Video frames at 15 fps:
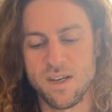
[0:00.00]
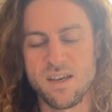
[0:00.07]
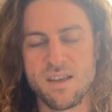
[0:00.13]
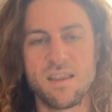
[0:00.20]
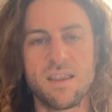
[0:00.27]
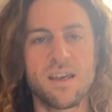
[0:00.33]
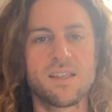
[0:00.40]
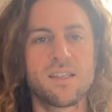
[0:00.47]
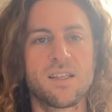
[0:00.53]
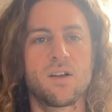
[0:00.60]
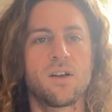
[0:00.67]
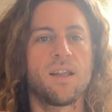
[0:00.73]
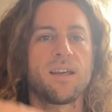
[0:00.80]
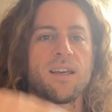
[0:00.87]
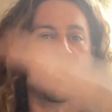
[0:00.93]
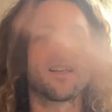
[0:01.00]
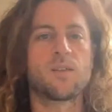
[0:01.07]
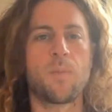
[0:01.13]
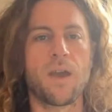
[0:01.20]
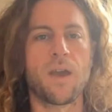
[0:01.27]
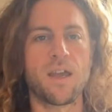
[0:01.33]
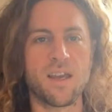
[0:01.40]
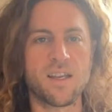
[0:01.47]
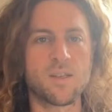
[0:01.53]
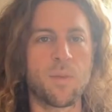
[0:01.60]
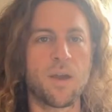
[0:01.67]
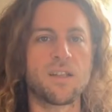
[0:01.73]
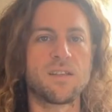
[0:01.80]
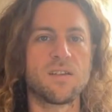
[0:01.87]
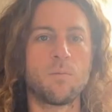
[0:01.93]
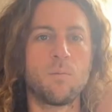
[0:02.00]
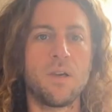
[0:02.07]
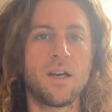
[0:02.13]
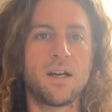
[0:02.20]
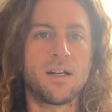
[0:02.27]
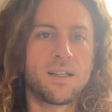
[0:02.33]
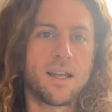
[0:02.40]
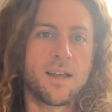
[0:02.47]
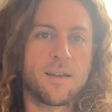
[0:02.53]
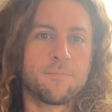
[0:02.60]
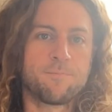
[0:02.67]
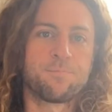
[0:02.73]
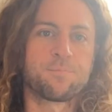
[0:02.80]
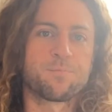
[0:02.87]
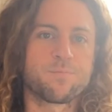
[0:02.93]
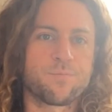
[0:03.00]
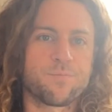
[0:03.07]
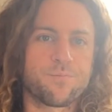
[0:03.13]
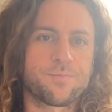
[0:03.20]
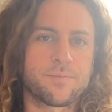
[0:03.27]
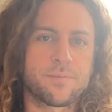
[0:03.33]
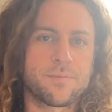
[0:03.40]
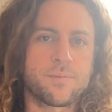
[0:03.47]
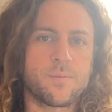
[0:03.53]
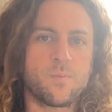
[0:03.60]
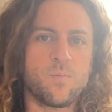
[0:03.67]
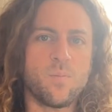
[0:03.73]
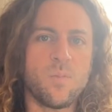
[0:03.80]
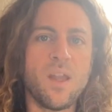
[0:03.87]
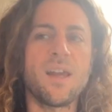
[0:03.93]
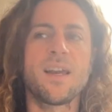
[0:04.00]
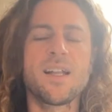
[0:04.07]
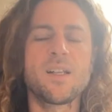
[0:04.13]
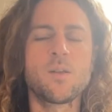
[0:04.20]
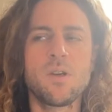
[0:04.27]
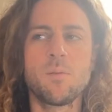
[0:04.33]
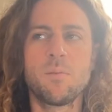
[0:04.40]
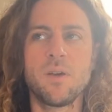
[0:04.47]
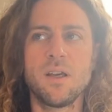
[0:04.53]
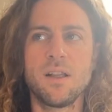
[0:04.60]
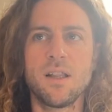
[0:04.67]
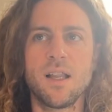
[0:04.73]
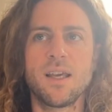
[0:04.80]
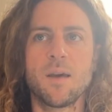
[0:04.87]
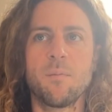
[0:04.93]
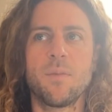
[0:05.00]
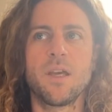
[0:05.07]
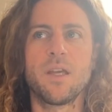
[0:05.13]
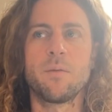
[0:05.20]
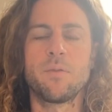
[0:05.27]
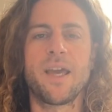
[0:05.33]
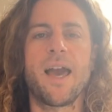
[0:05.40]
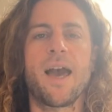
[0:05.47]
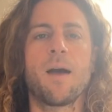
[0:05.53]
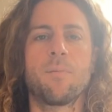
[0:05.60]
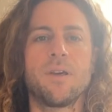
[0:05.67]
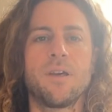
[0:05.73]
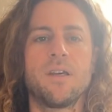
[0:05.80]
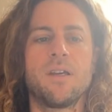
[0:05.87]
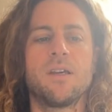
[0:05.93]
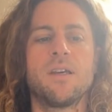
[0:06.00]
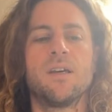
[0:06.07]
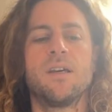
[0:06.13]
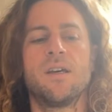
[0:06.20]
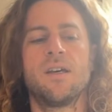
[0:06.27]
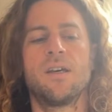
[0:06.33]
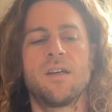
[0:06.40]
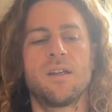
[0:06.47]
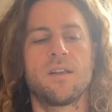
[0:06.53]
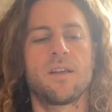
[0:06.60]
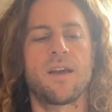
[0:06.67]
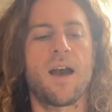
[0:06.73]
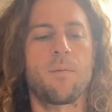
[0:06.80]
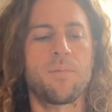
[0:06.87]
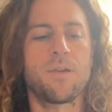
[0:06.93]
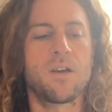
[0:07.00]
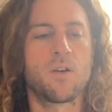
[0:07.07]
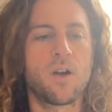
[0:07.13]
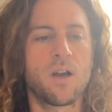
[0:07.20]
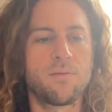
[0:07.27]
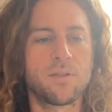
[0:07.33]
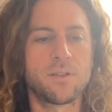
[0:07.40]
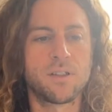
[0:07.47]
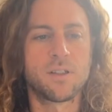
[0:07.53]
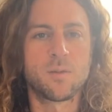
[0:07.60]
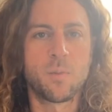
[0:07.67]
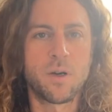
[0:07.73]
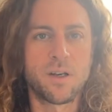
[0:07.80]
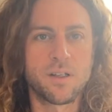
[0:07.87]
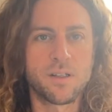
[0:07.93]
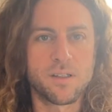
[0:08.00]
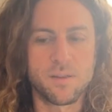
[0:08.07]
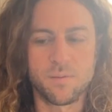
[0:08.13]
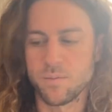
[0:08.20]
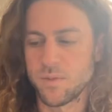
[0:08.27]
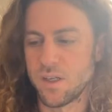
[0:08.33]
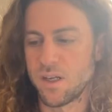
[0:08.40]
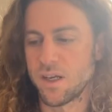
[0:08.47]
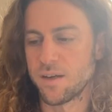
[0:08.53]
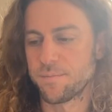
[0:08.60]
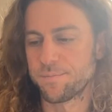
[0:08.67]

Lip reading: things that are like expansive beyond that. gets me to be able to be happy and grateful to experience today.